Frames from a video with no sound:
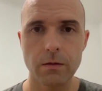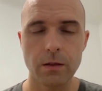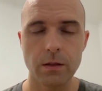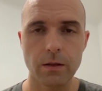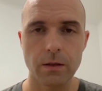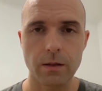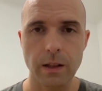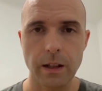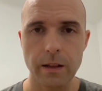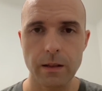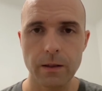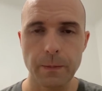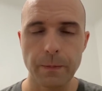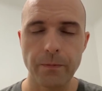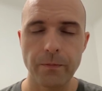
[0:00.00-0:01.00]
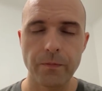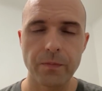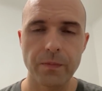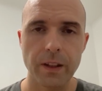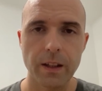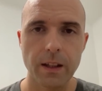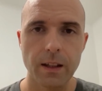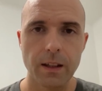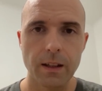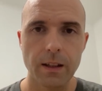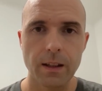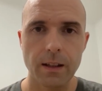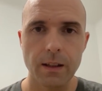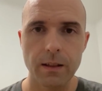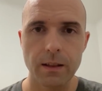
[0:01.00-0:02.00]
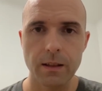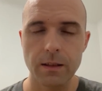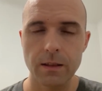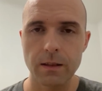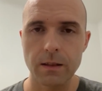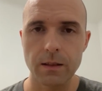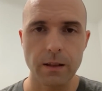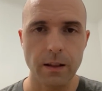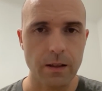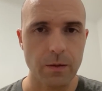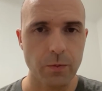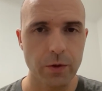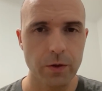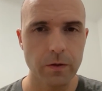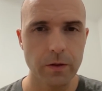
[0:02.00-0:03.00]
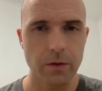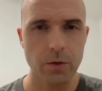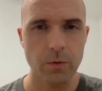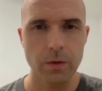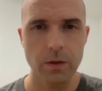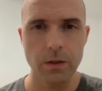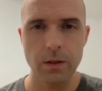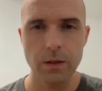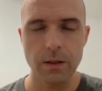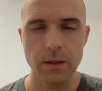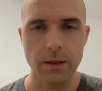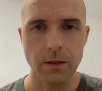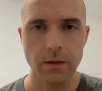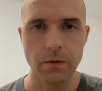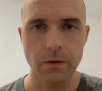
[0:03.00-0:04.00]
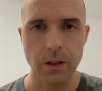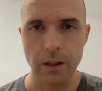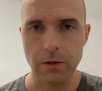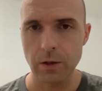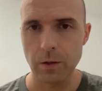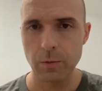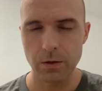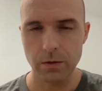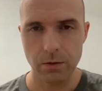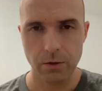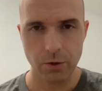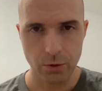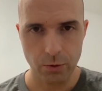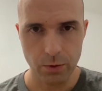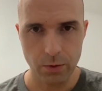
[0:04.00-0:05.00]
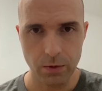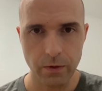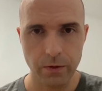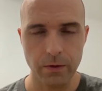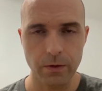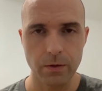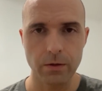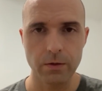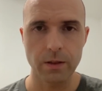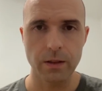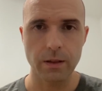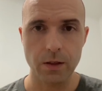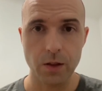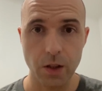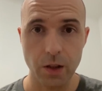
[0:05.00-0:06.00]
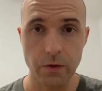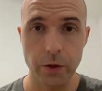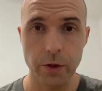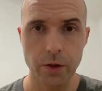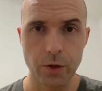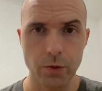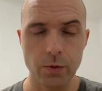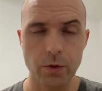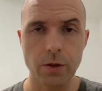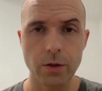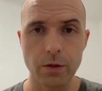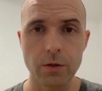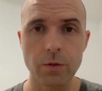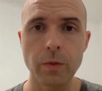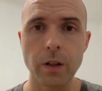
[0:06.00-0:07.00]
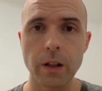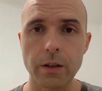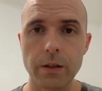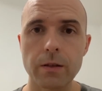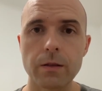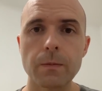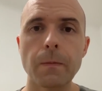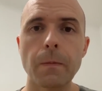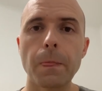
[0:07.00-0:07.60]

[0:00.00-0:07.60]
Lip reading: in the slide. And it has proven to be an invaluable tool for discovering new kernel bugs.